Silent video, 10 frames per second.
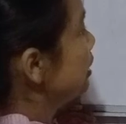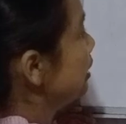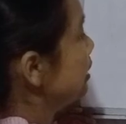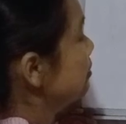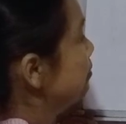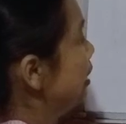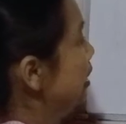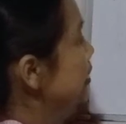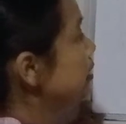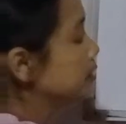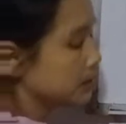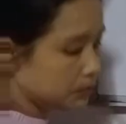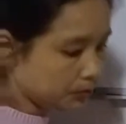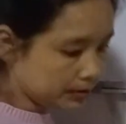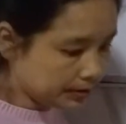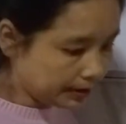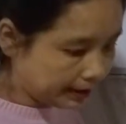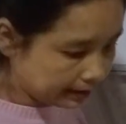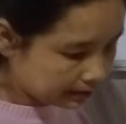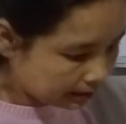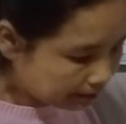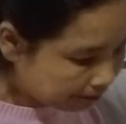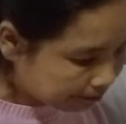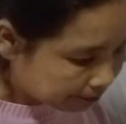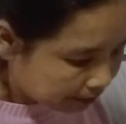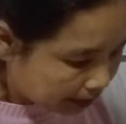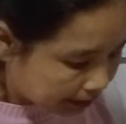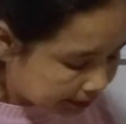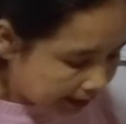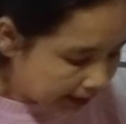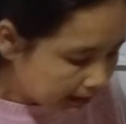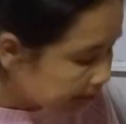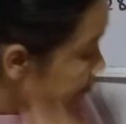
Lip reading: 8 by 28. Then